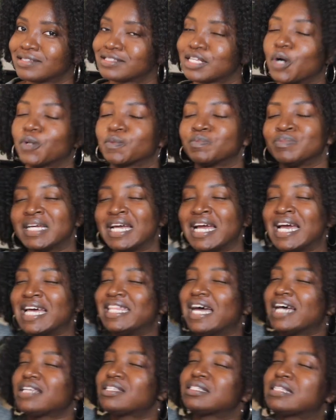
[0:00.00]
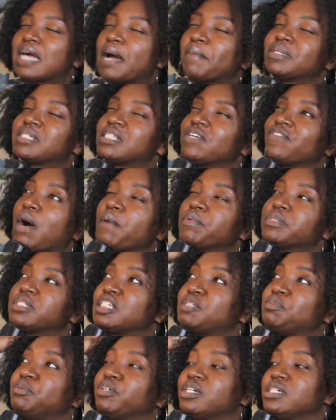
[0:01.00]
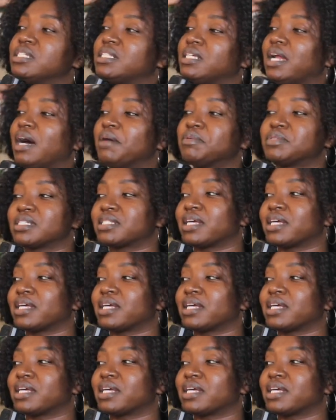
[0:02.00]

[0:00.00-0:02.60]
So that's the type of stuff I was experiencing. I was just